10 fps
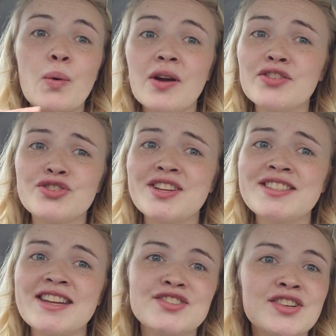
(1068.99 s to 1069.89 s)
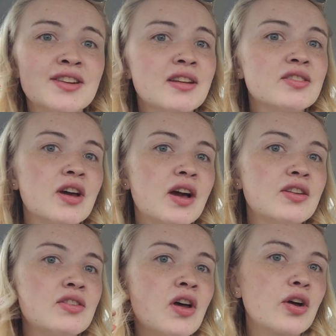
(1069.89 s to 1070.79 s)
or at the train station.
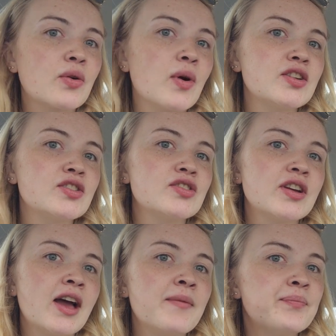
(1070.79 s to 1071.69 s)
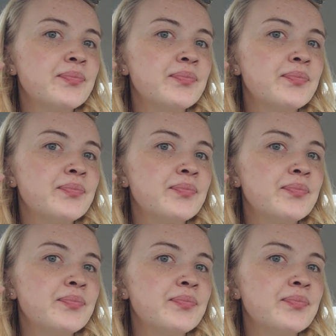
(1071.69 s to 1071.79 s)
Not, not quite sure yet